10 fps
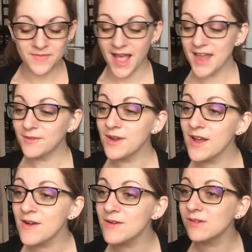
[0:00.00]
I don't
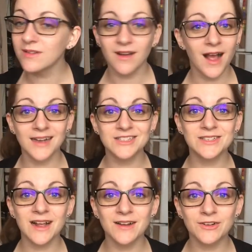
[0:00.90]
know. I
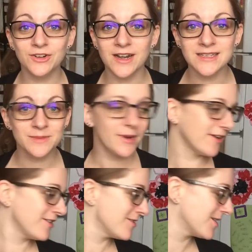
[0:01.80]
just got crazy
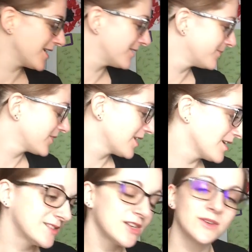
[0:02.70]
paranoid.
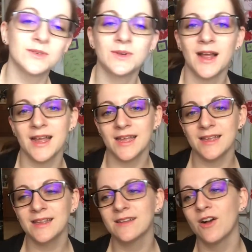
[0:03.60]
So
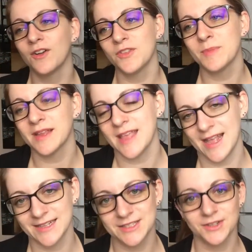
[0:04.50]
I called them and
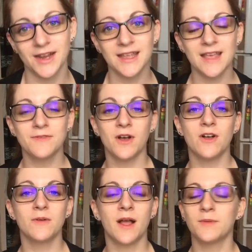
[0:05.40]
canceled.
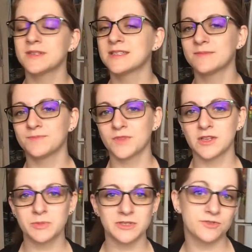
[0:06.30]
I was
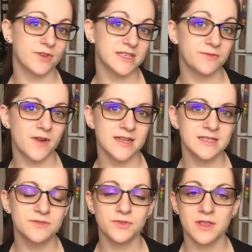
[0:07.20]
supposed to raise
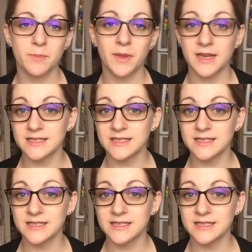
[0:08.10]
funds for the